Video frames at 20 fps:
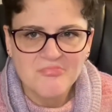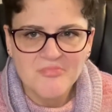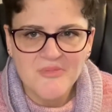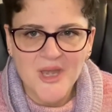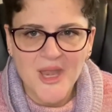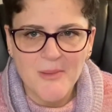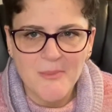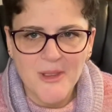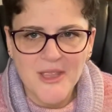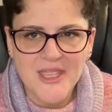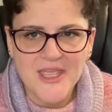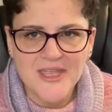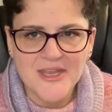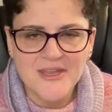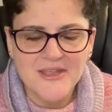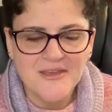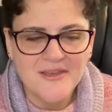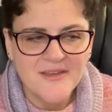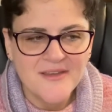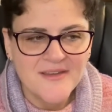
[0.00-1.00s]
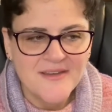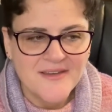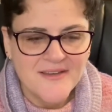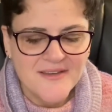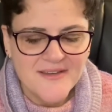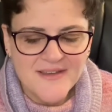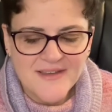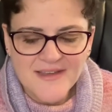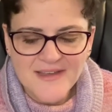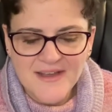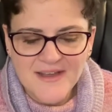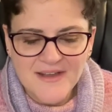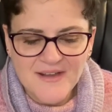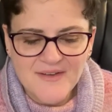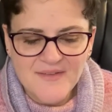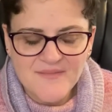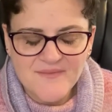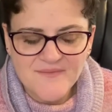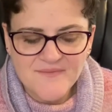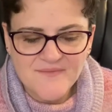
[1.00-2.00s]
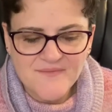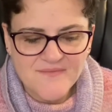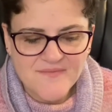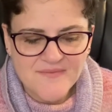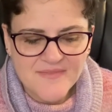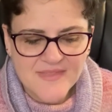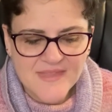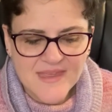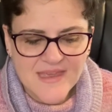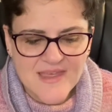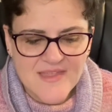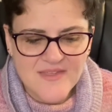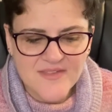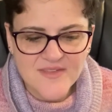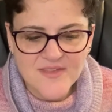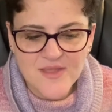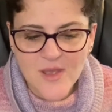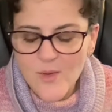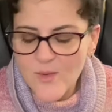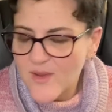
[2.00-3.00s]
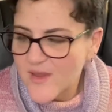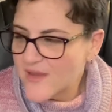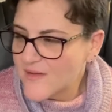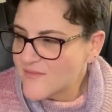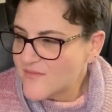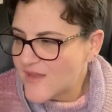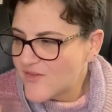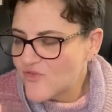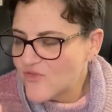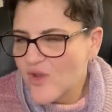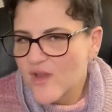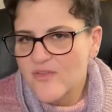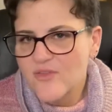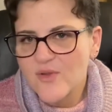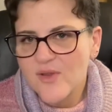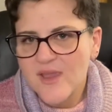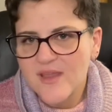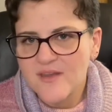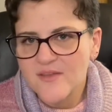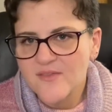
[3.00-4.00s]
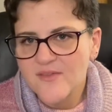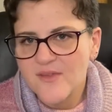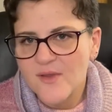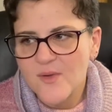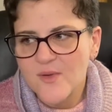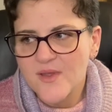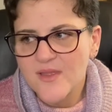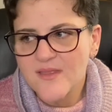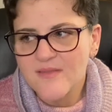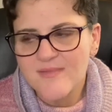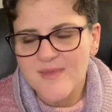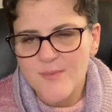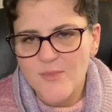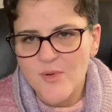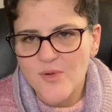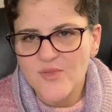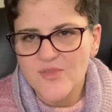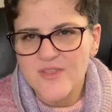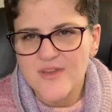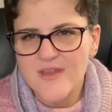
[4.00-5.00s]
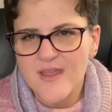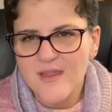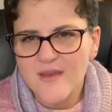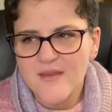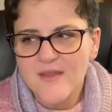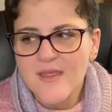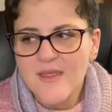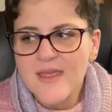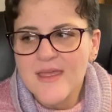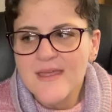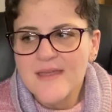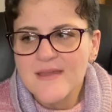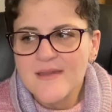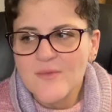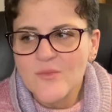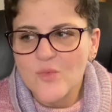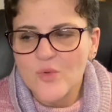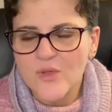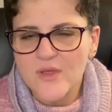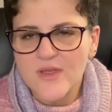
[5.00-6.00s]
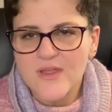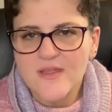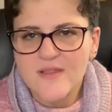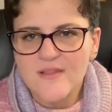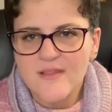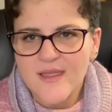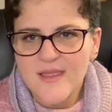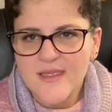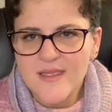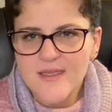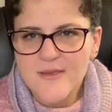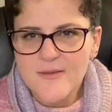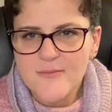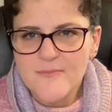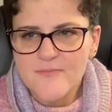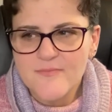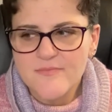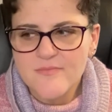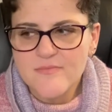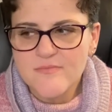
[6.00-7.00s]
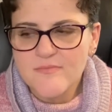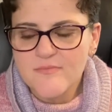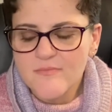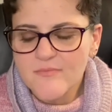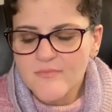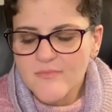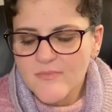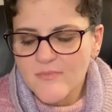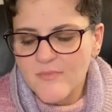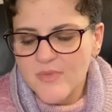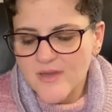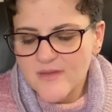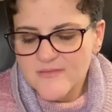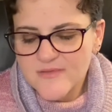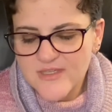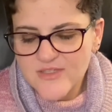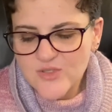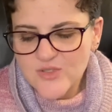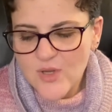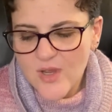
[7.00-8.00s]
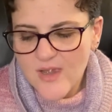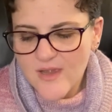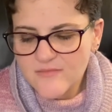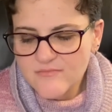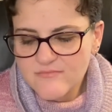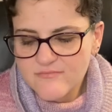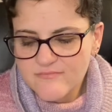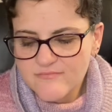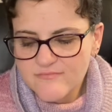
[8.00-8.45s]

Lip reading: not my kid. And sewing. They tried their hand at sewing. They both did not really like it, but they tried.